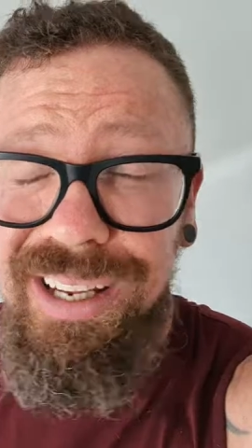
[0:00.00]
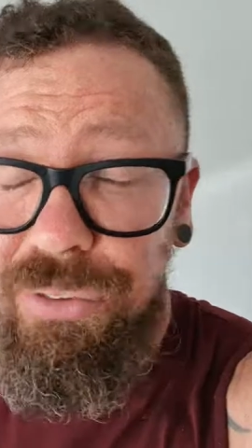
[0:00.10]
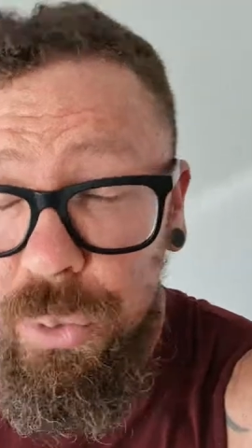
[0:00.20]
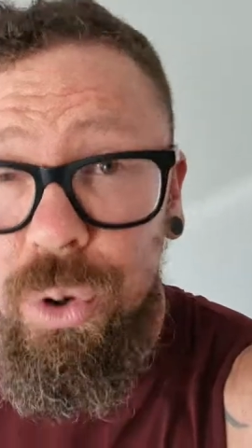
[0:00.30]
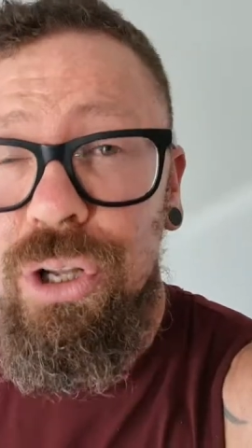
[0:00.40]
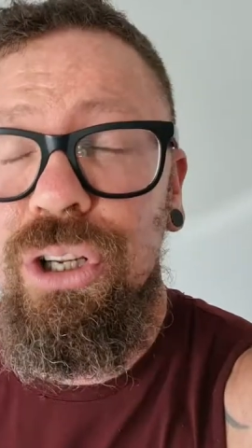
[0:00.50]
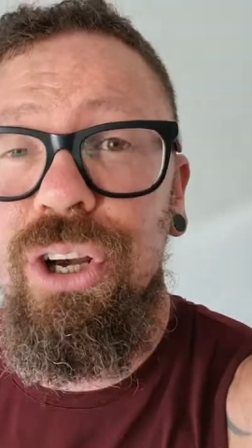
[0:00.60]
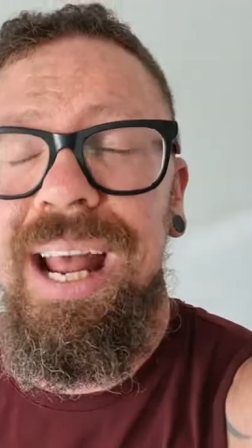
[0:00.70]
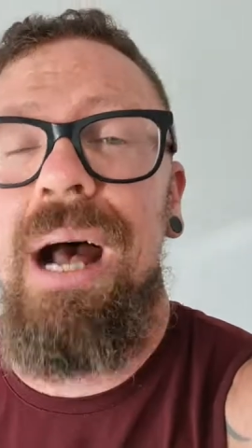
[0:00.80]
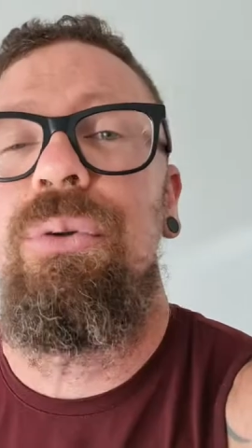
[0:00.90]
if you want to
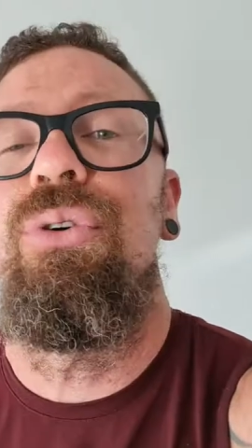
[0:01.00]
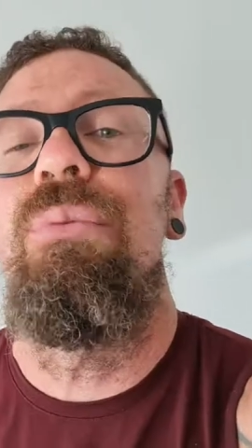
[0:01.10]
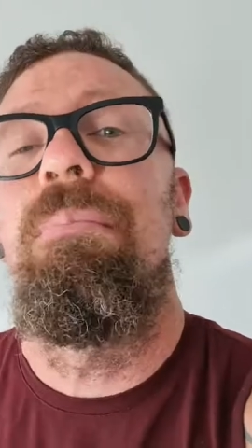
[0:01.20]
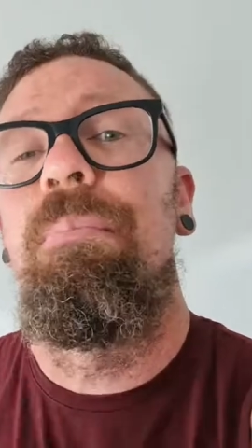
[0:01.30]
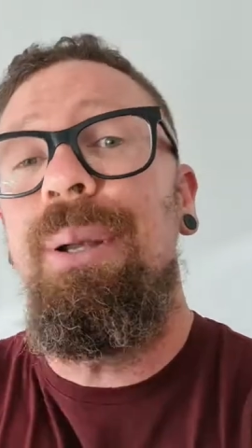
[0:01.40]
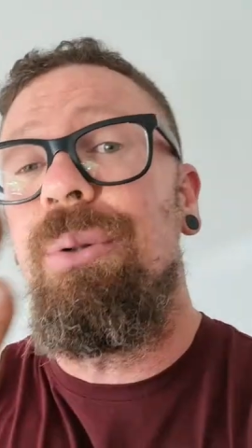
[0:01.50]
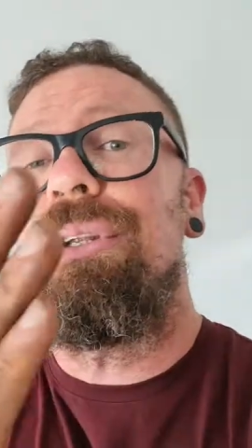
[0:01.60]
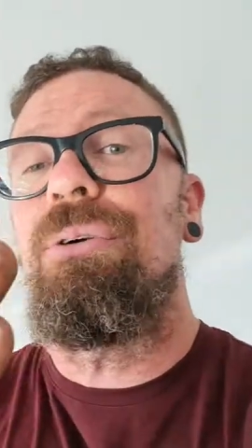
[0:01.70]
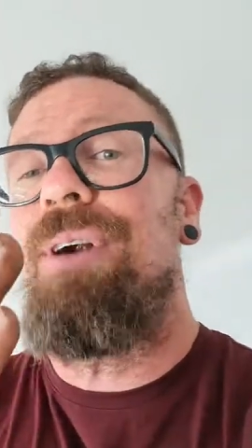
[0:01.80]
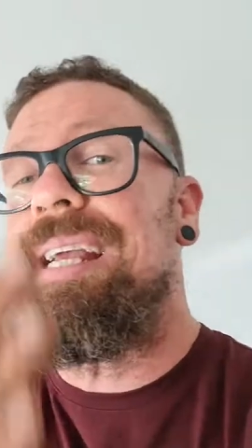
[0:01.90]
learn how to build
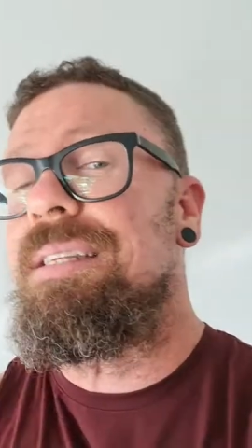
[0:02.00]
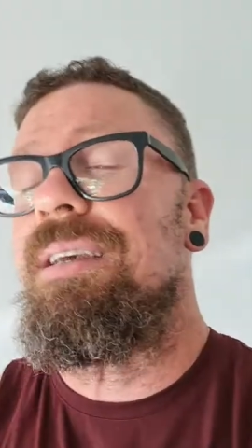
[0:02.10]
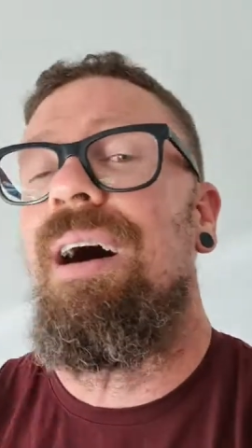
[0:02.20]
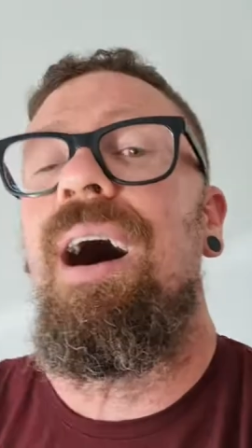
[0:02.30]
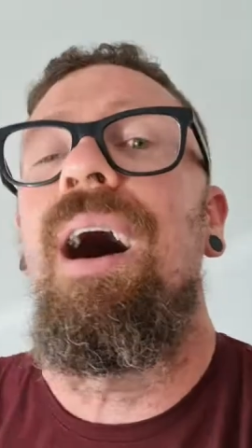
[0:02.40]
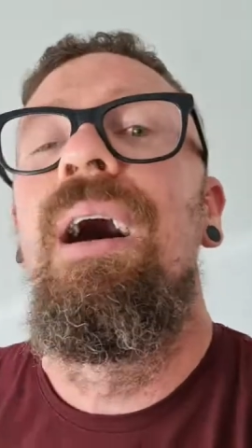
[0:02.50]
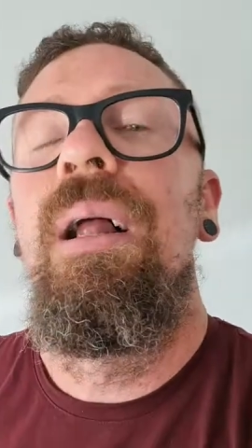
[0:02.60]
a race car,